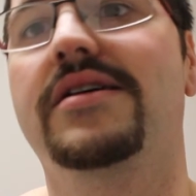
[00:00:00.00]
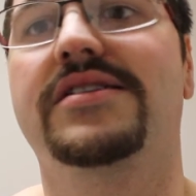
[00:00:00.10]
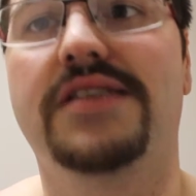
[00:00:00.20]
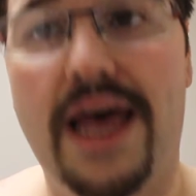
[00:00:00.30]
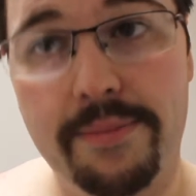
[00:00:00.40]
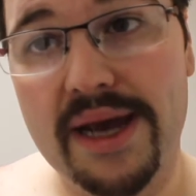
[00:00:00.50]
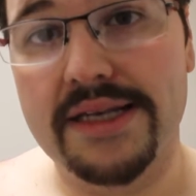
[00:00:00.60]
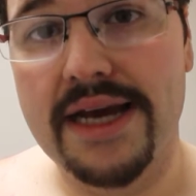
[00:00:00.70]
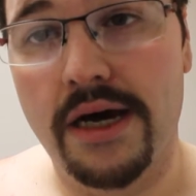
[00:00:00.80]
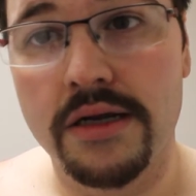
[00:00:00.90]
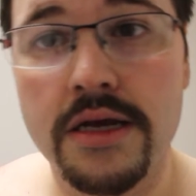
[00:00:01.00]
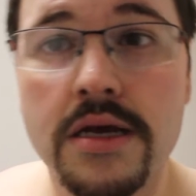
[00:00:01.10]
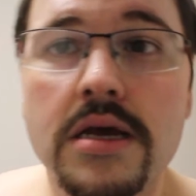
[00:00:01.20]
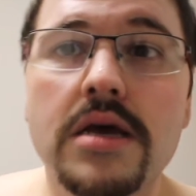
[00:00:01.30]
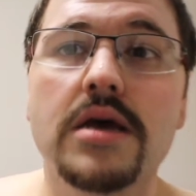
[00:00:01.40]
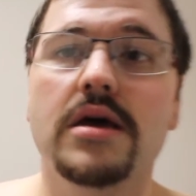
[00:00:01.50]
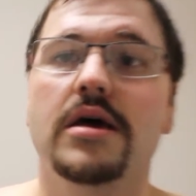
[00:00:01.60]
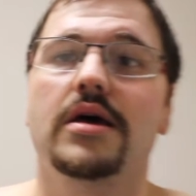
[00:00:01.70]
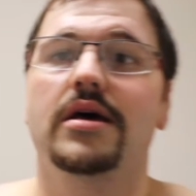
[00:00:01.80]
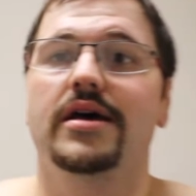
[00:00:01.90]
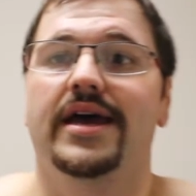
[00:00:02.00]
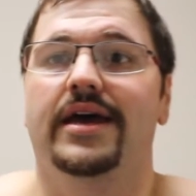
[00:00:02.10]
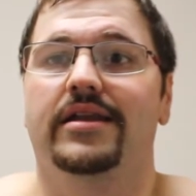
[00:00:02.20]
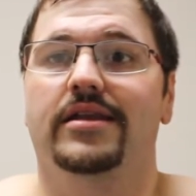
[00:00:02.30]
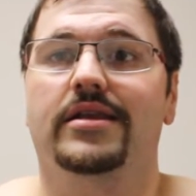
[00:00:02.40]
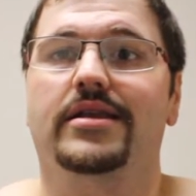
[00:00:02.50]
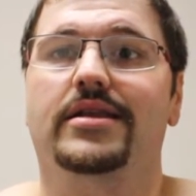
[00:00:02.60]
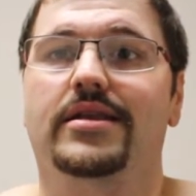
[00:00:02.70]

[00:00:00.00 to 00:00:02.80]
slap back down. And